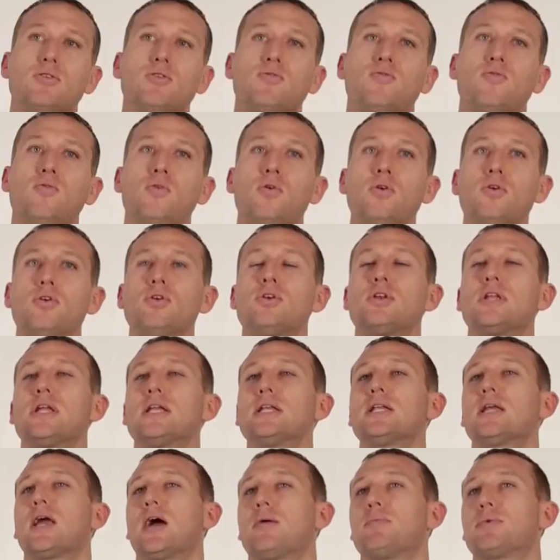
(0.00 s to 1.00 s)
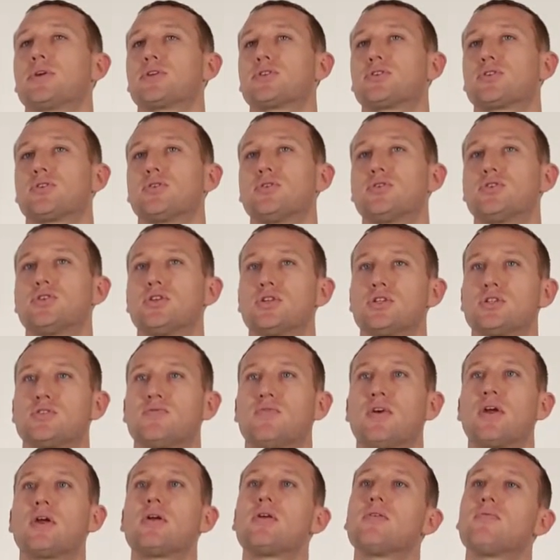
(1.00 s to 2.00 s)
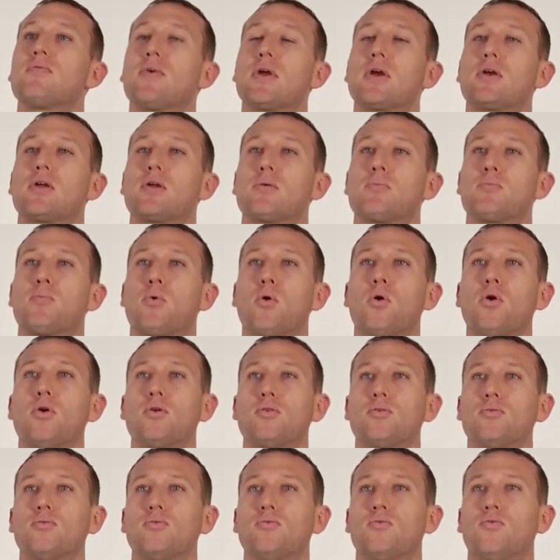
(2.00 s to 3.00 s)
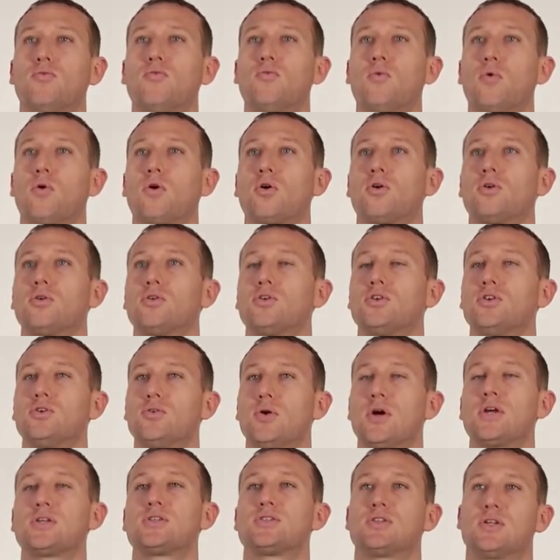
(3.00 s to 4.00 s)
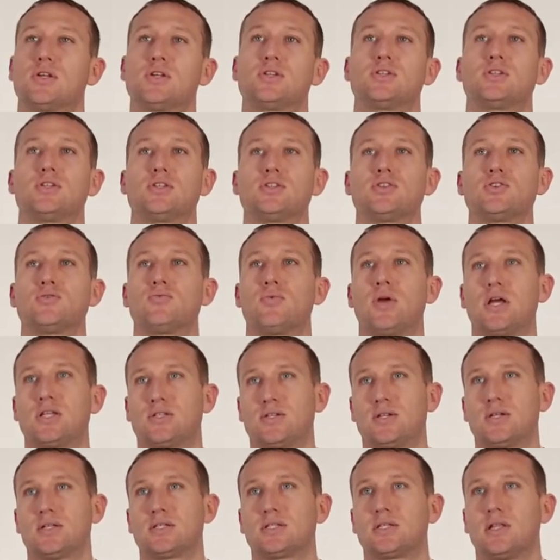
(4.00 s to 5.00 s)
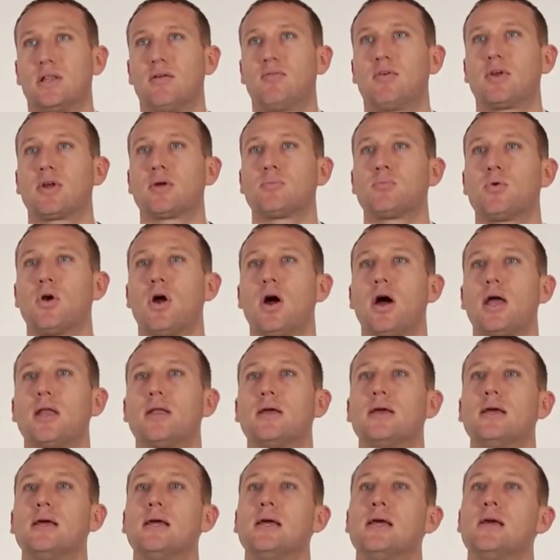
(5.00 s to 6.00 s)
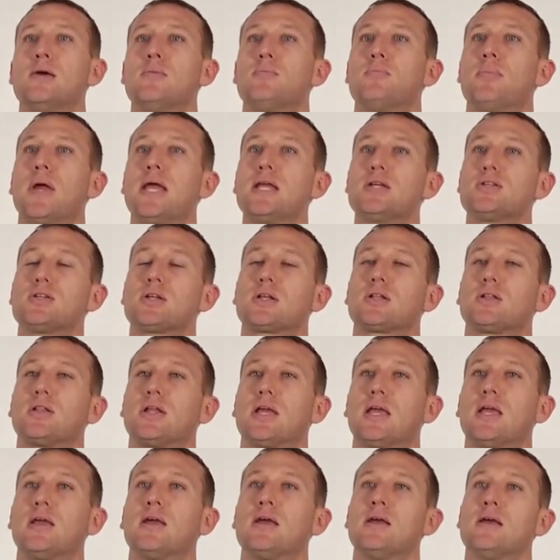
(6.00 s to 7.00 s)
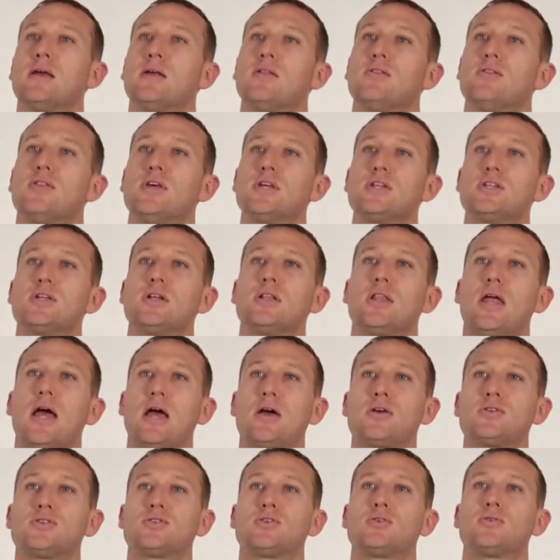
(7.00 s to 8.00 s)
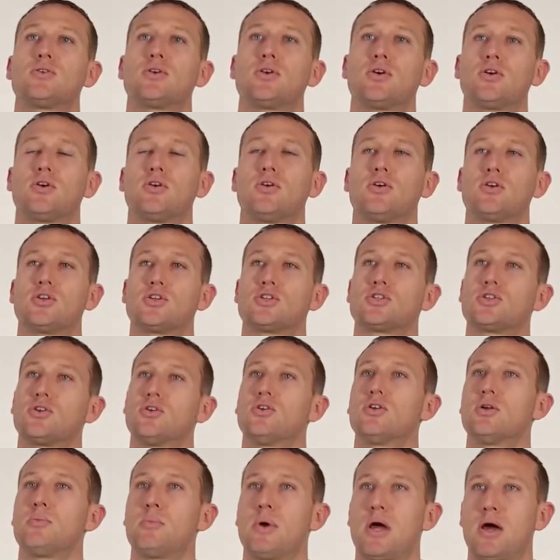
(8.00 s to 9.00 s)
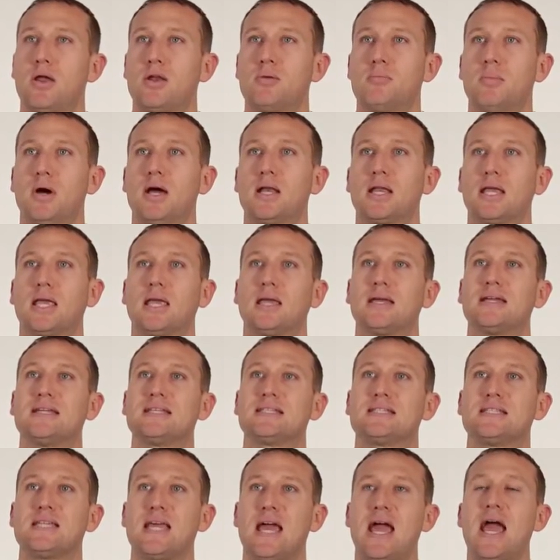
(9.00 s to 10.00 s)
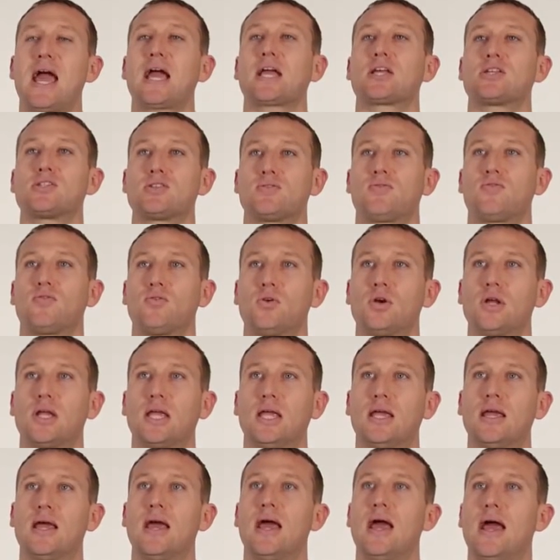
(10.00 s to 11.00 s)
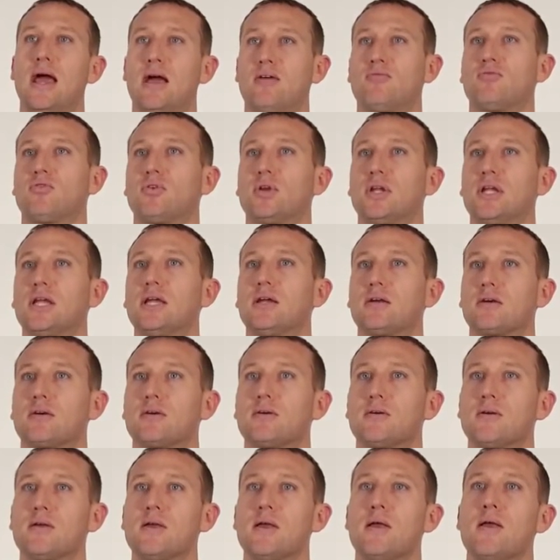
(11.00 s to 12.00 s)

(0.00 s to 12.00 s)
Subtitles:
The foreign earned income exclusion is very, very important for U.S. citizens and residents living abroad. Basically, this allows you to earn a certain amount of money tax-free every year.